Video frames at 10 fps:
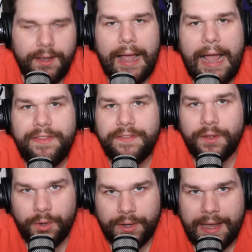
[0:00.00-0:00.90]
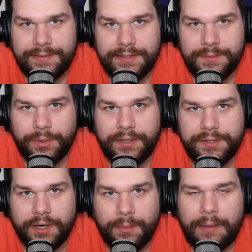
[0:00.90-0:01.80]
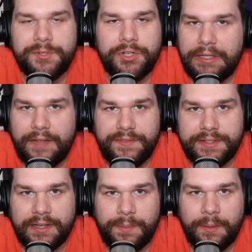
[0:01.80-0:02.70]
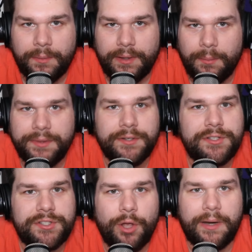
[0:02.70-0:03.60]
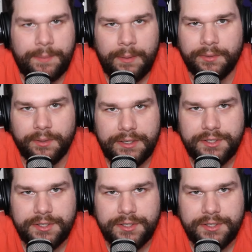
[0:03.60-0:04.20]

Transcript: I think the whole cast is pretty charming. I'm sure I left a ton of people out, but there's so many people to mention.